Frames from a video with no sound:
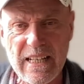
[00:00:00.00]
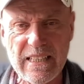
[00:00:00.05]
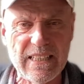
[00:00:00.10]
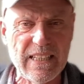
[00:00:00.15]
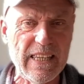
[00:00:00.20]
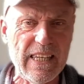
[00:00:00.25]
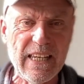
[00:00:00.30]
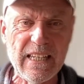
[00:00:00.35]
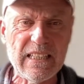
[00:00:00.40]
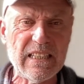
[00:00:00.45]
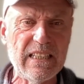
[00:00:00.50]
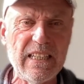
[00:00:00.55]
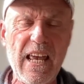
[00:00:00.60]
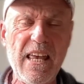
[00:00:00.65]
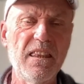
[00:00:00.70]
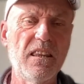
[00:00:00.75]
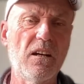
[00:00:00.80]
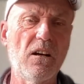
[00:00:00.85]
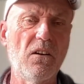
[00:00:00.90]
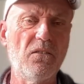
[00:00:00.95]
to the
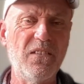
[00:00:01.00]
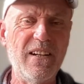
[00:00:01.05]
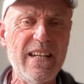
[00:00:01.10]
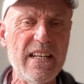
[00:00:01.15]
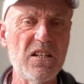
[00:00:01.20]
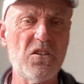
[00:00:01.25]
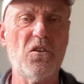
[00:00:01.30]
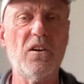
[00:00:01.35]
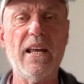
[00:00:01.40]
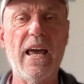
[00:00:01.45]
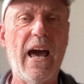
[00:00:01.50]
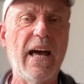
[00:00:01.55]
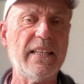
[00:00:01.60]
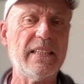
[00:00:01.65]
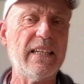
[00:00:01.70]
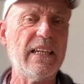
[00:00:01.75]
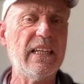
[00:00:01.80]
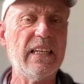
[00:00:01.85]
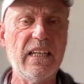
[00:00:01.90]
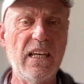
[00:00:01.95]
extent that I've literally had
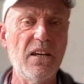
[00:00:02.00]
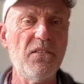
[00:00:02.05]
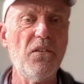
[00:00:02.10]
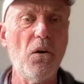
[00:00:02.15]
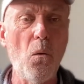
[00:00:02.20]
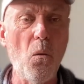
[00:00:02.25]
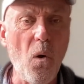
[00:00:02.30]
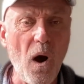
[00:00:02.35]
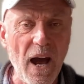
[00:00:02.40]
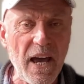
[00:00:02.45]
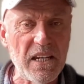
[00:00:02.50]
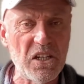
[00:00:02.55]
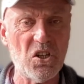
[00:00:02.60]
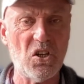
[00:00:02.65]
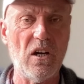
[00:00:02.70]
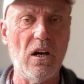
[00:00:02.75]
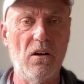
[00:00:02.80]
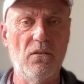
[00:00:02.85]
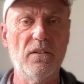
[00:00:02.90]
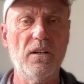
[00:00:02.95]
to give away
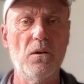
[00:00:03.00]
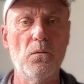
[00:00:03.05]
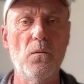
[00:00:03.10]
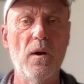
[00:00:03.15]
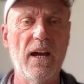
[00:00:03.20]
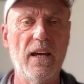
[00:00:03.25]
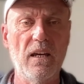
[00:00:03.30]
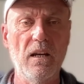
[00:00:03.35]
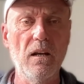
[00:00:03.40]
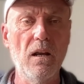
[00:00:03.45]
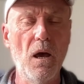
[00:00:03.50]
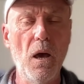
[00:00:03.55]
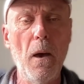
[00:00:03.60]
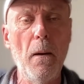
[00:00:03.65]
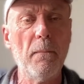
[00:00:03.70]
shelving and racking